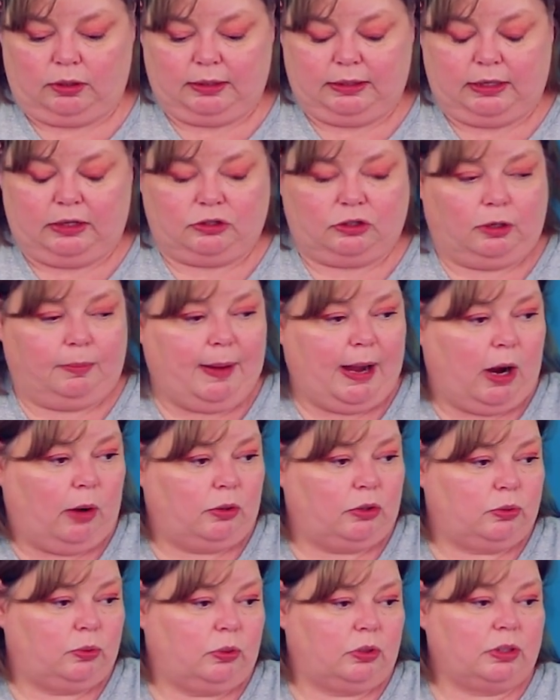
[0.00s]
there's our
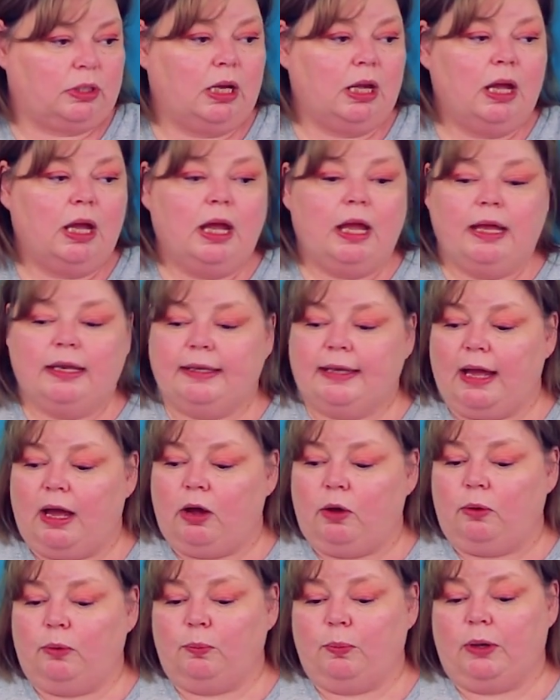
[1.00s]
power source.
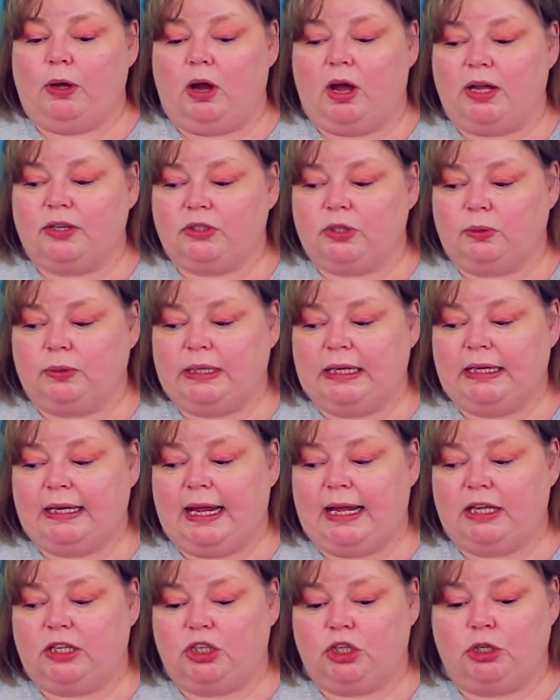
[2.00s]
Now we also need
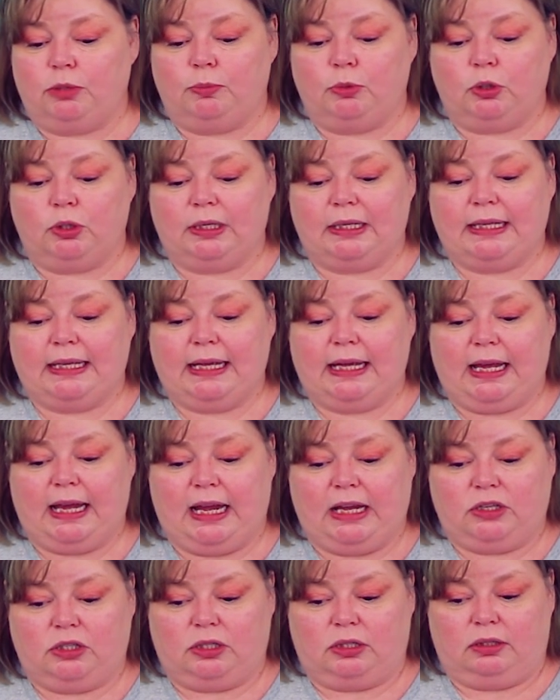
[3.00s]
a
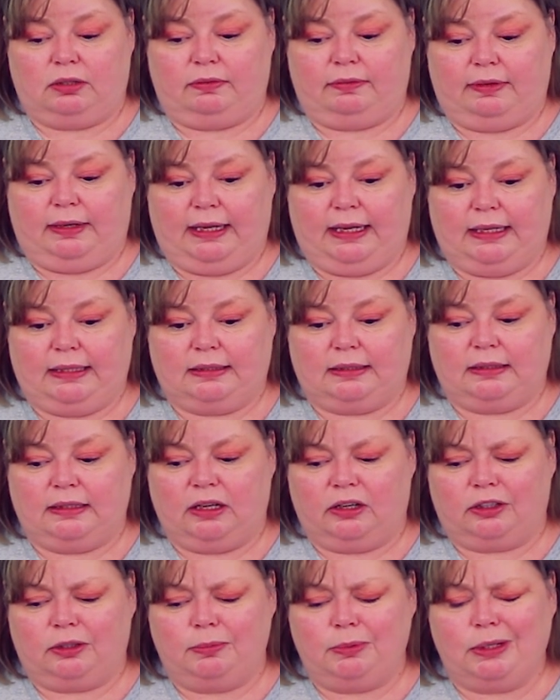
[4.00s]
communication device.
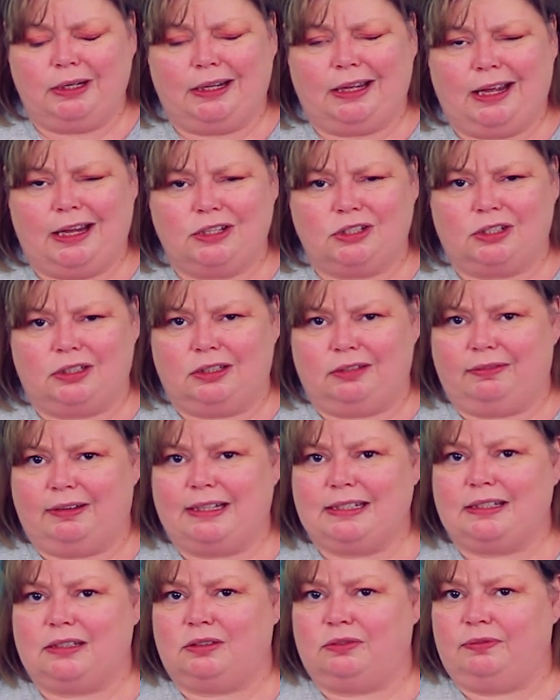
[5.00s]
Now communication
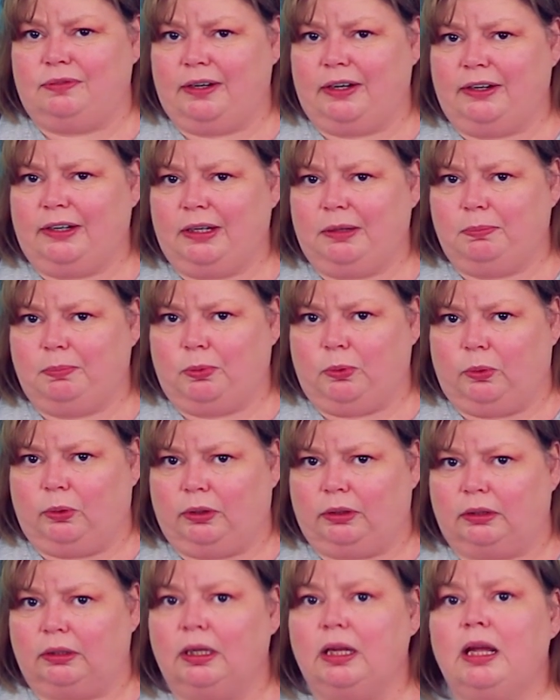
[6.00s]
device is very
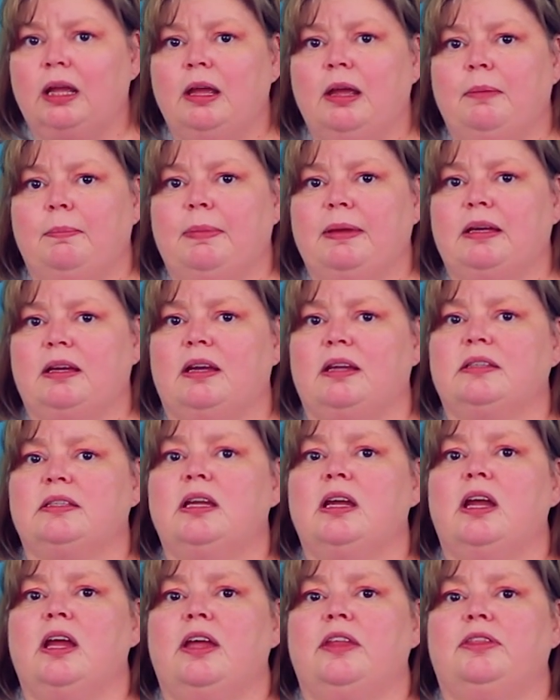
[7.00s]
important because
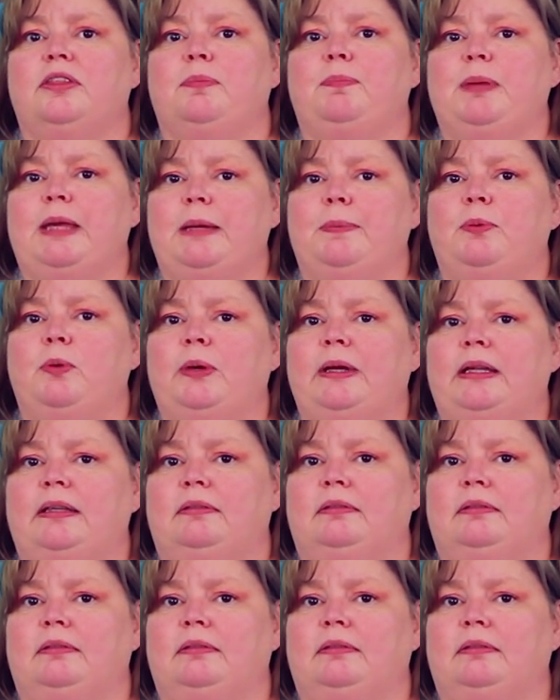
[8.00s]
the people